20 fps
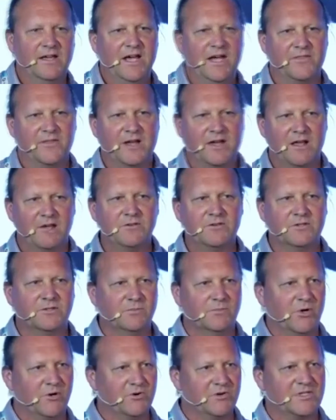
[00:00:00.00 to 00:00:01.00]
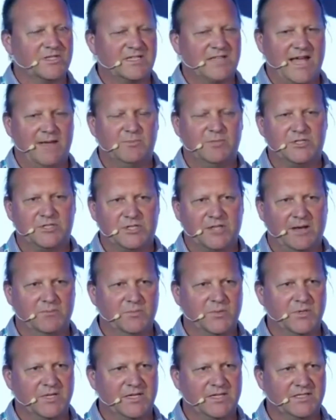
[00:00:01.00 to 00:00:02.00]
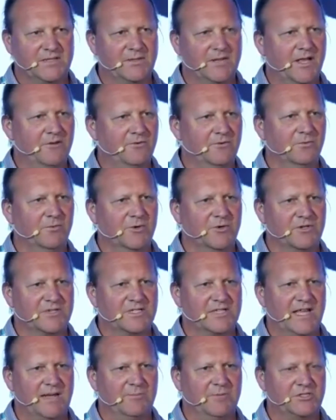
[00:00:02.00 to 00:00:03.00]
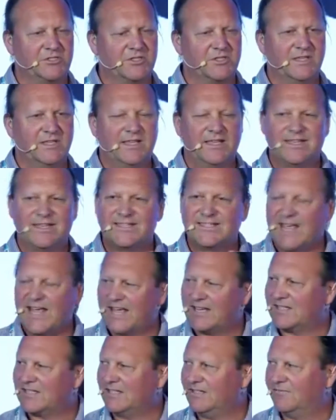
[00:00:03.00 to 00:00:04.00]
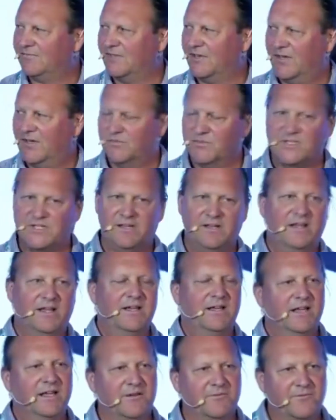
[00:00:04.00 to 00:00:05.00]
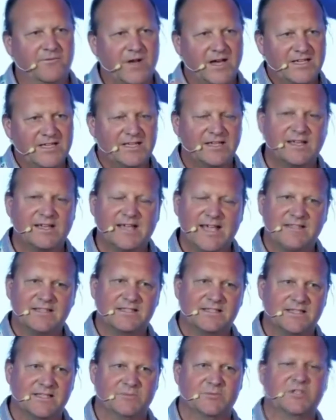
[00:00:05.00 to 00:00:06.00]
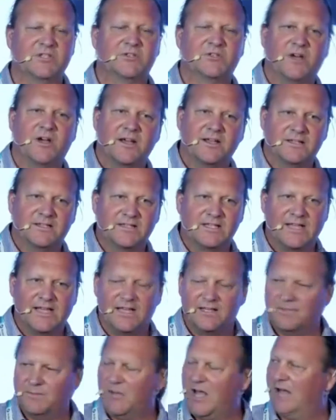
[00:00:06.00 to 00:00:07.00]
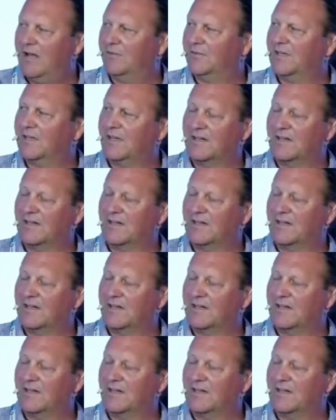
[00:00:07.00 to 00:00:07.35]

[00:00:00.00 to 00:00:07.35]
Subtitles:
And the local, more established companies, the local, more established taxi firms are fighting against them to try to get them out.